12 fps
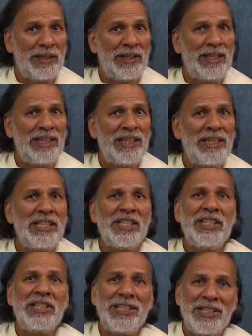
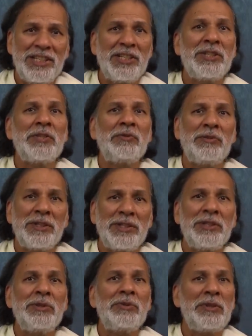His teachings were
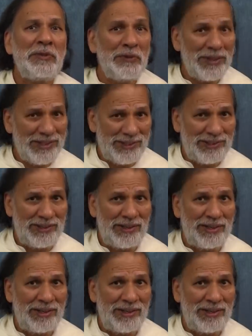universal.